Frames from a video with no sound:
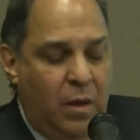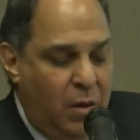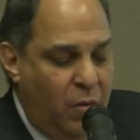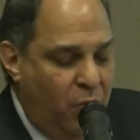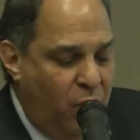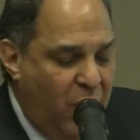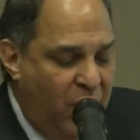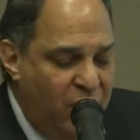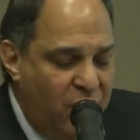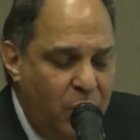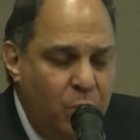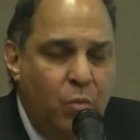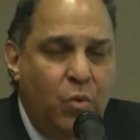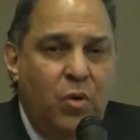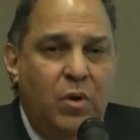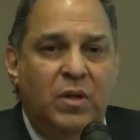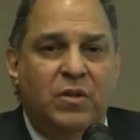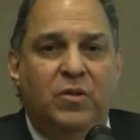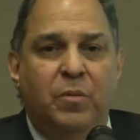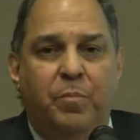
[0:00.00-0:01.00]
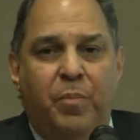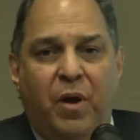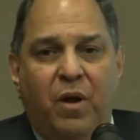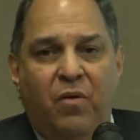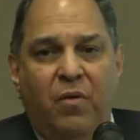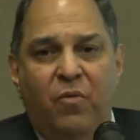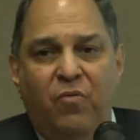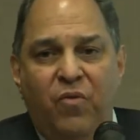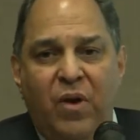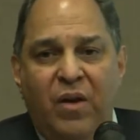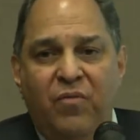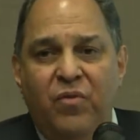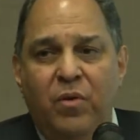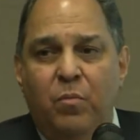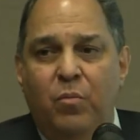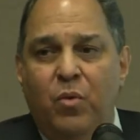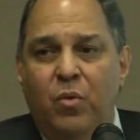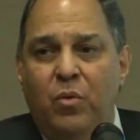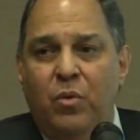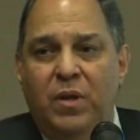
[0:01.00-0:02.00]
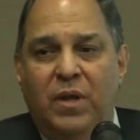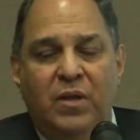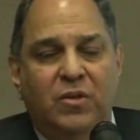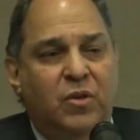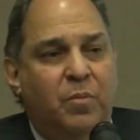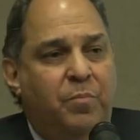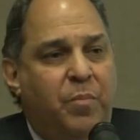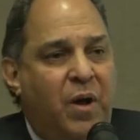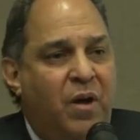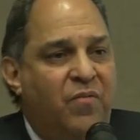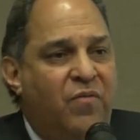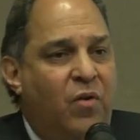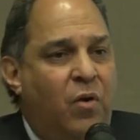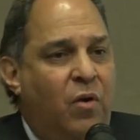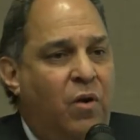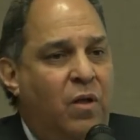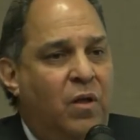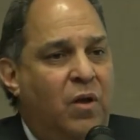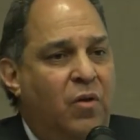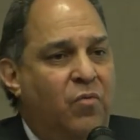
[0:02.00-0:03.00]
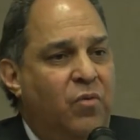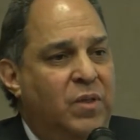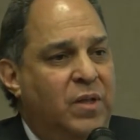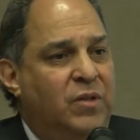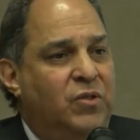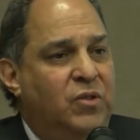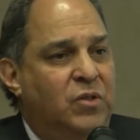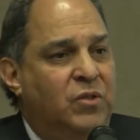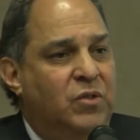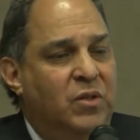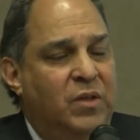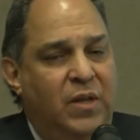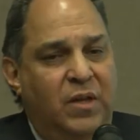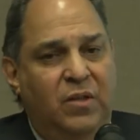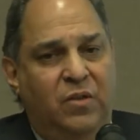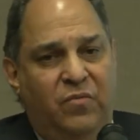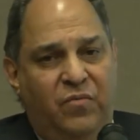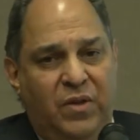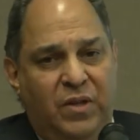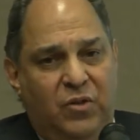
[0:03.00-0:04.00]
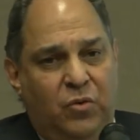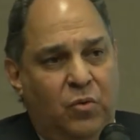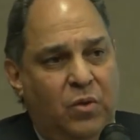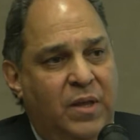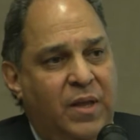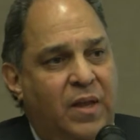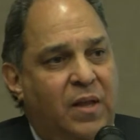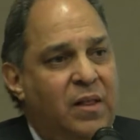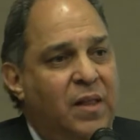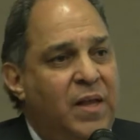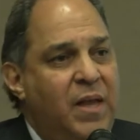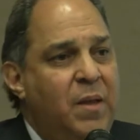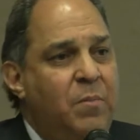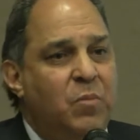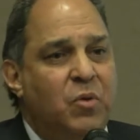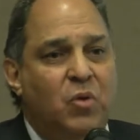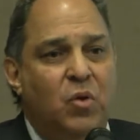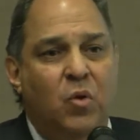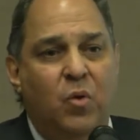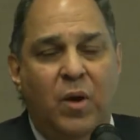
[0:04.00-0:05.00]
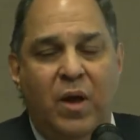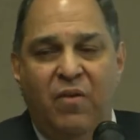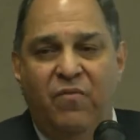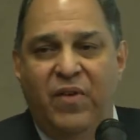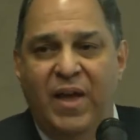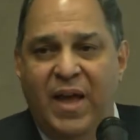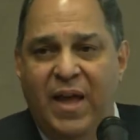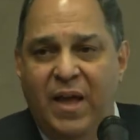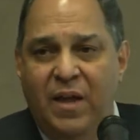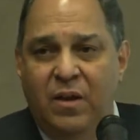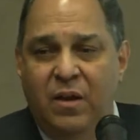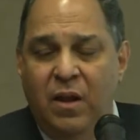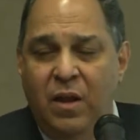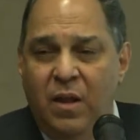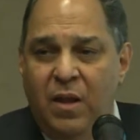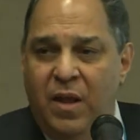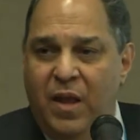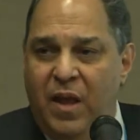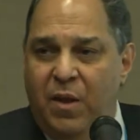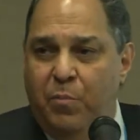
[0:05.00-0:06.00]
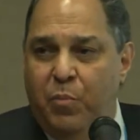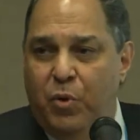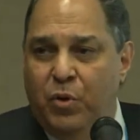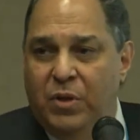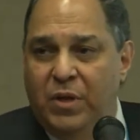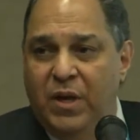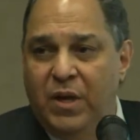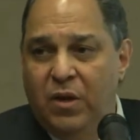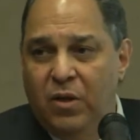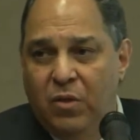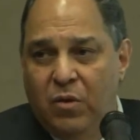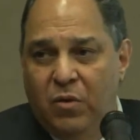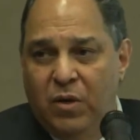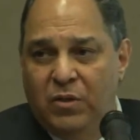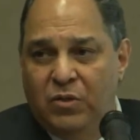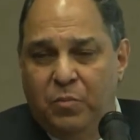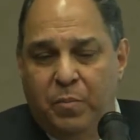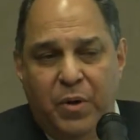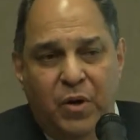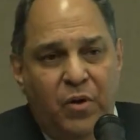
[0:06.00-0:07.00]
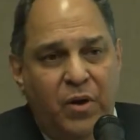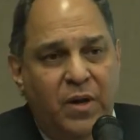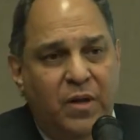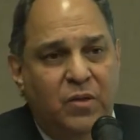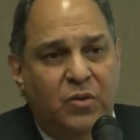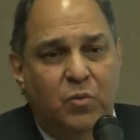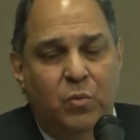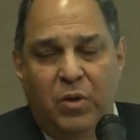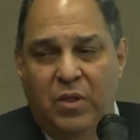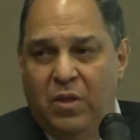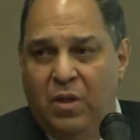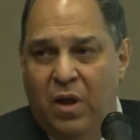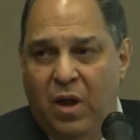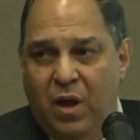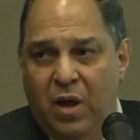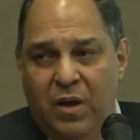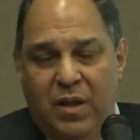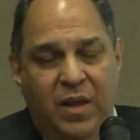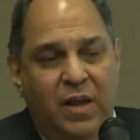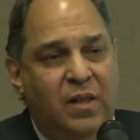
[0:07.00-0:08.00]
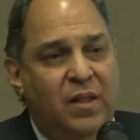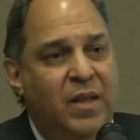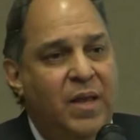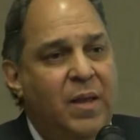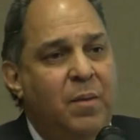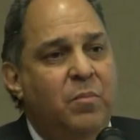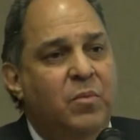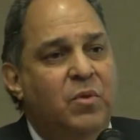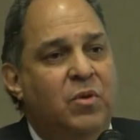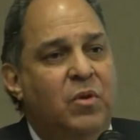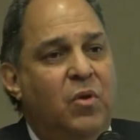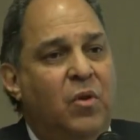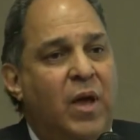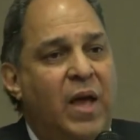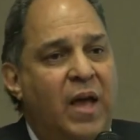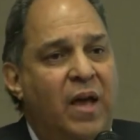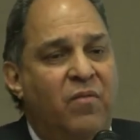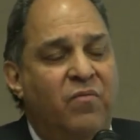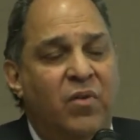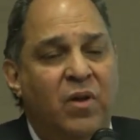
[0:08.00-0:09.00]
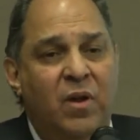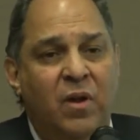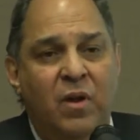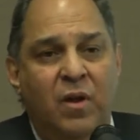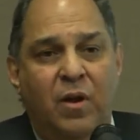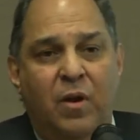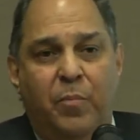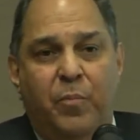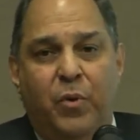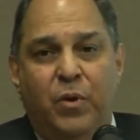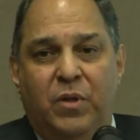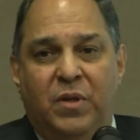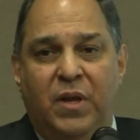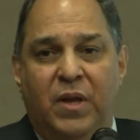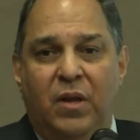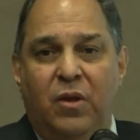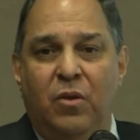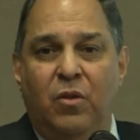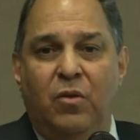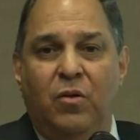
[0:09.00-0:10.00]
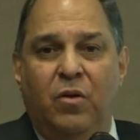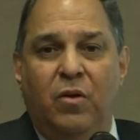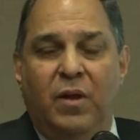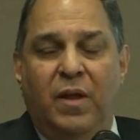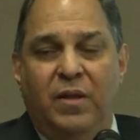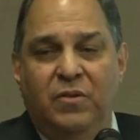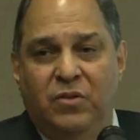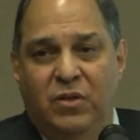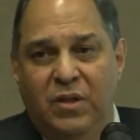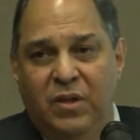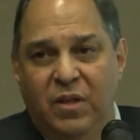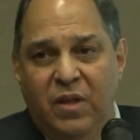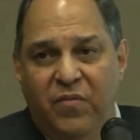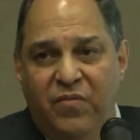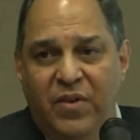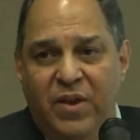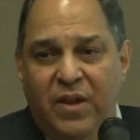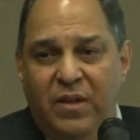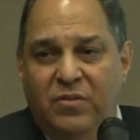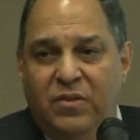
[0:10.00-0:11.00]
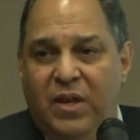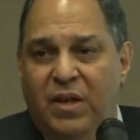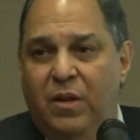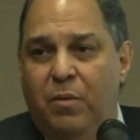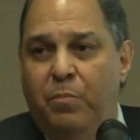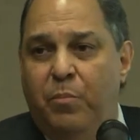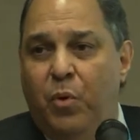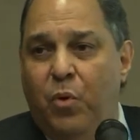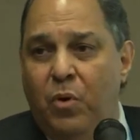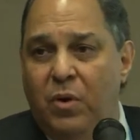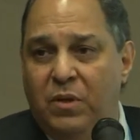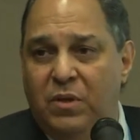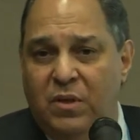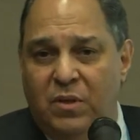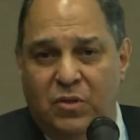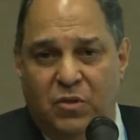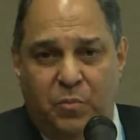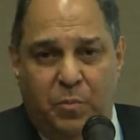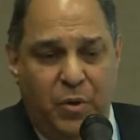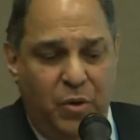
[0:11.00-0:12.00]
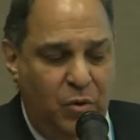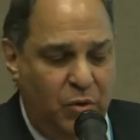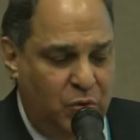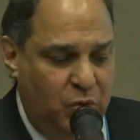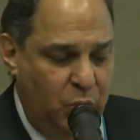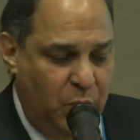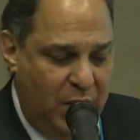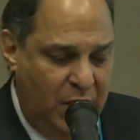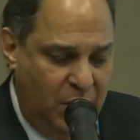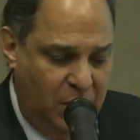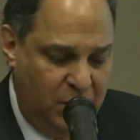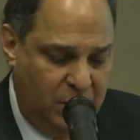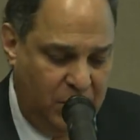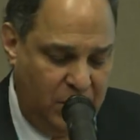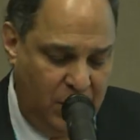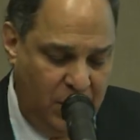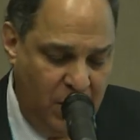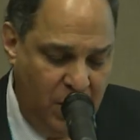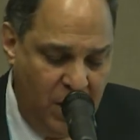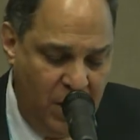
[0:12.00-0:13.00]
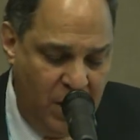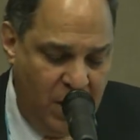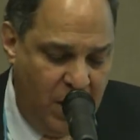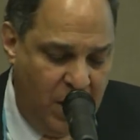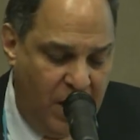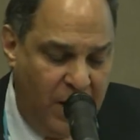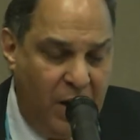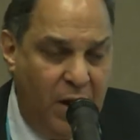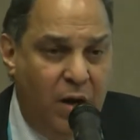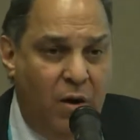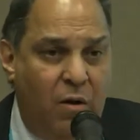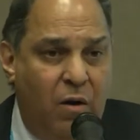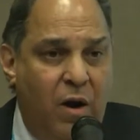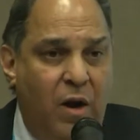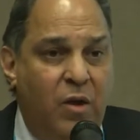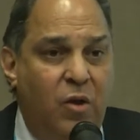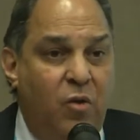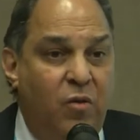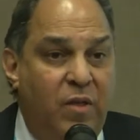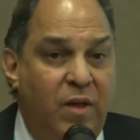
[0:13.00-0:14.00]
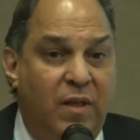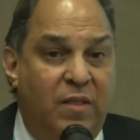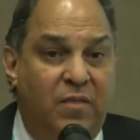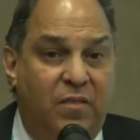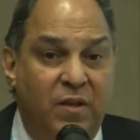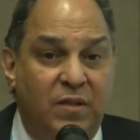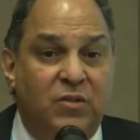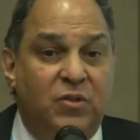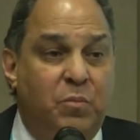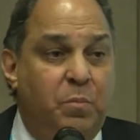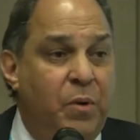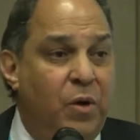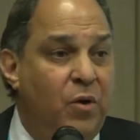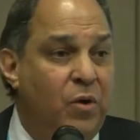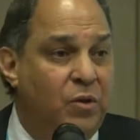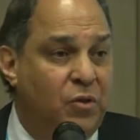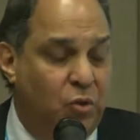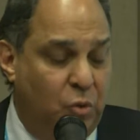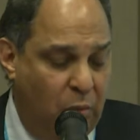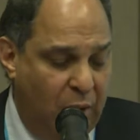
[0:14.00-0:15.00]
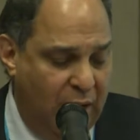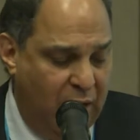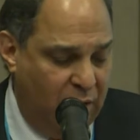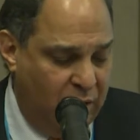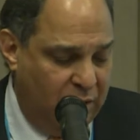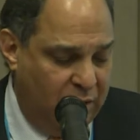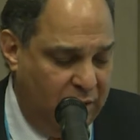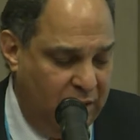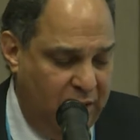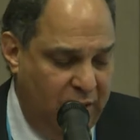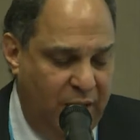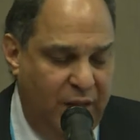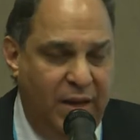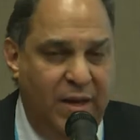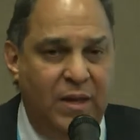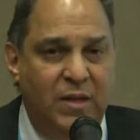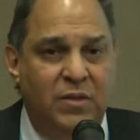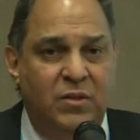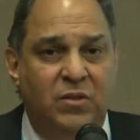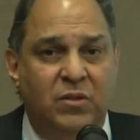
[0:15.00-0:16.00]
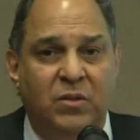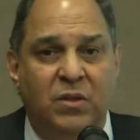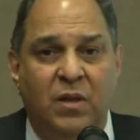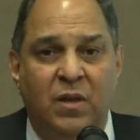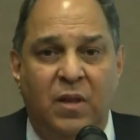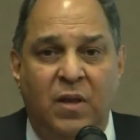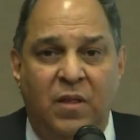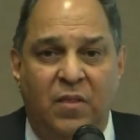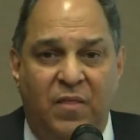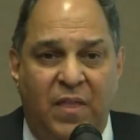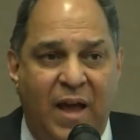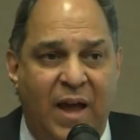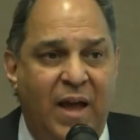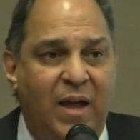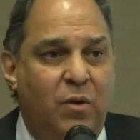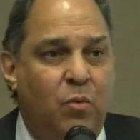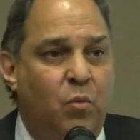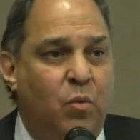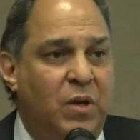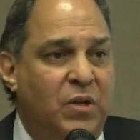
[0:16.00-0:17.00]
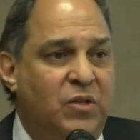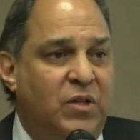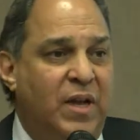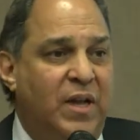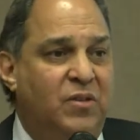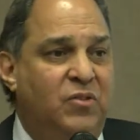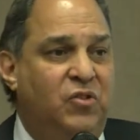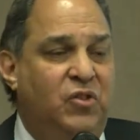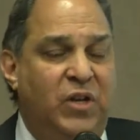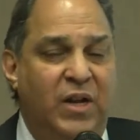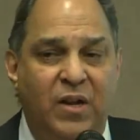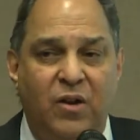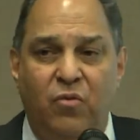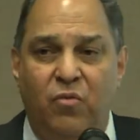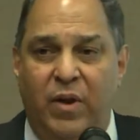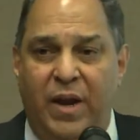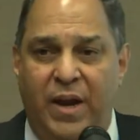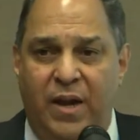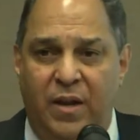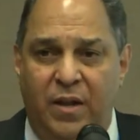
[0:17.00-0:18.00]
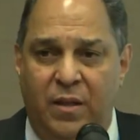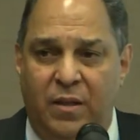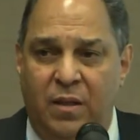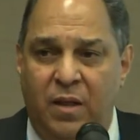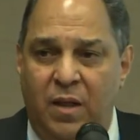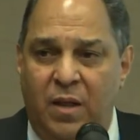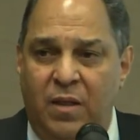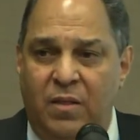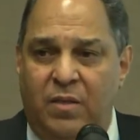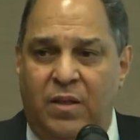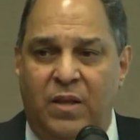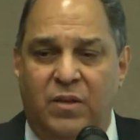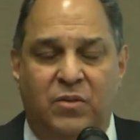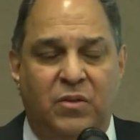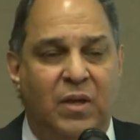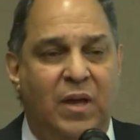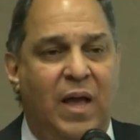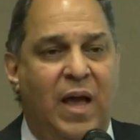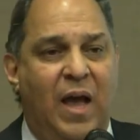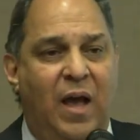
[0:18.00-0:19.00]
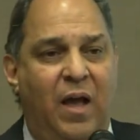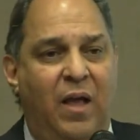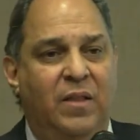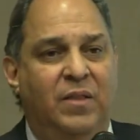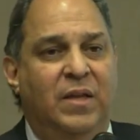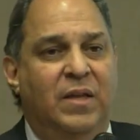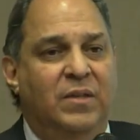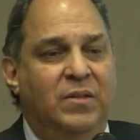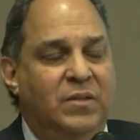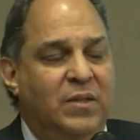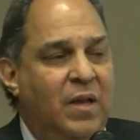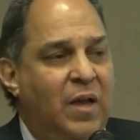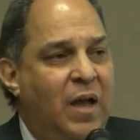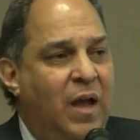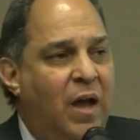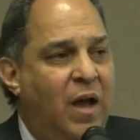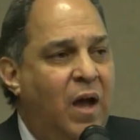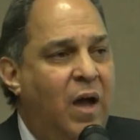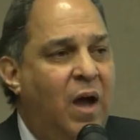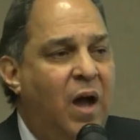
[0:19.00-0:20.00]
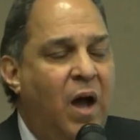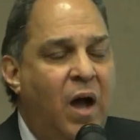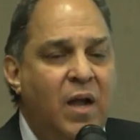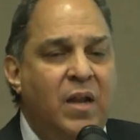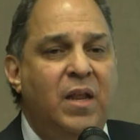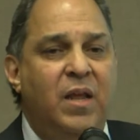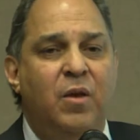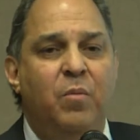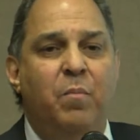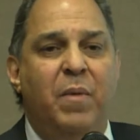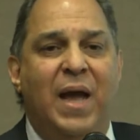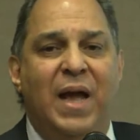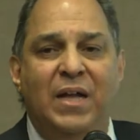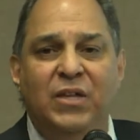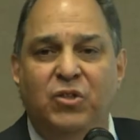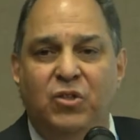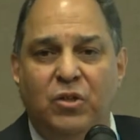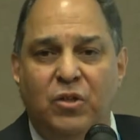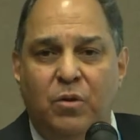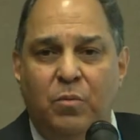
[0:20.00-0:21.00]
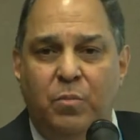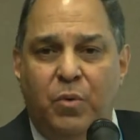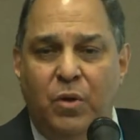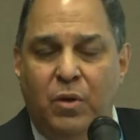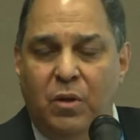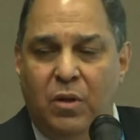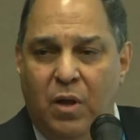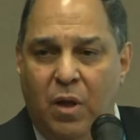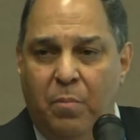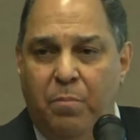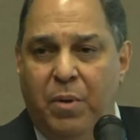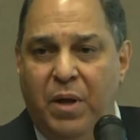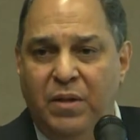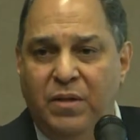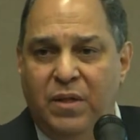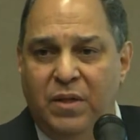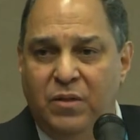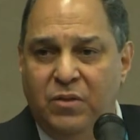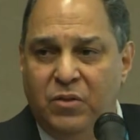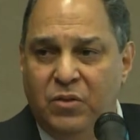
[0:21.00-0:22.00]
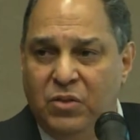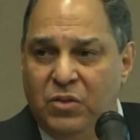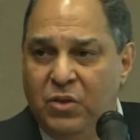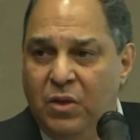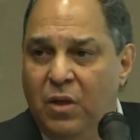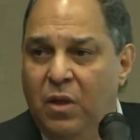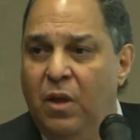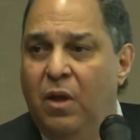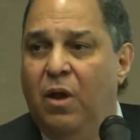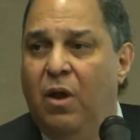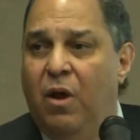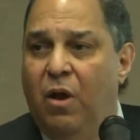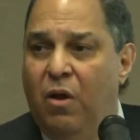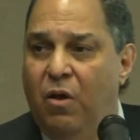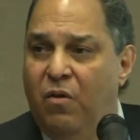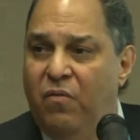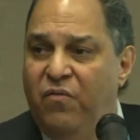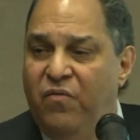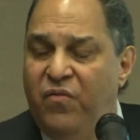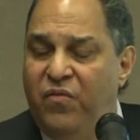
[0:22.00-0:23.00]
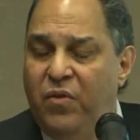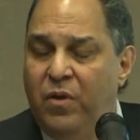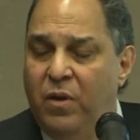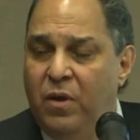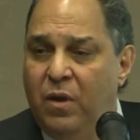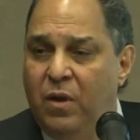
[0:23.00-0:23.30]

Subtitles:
Reverend Moon is above all a religious individual. He claims to have had a particular experience with God. He claims to have a particular significance and important spirituality. And I argue that this spirituality is that which has generated this unimaginable abundance of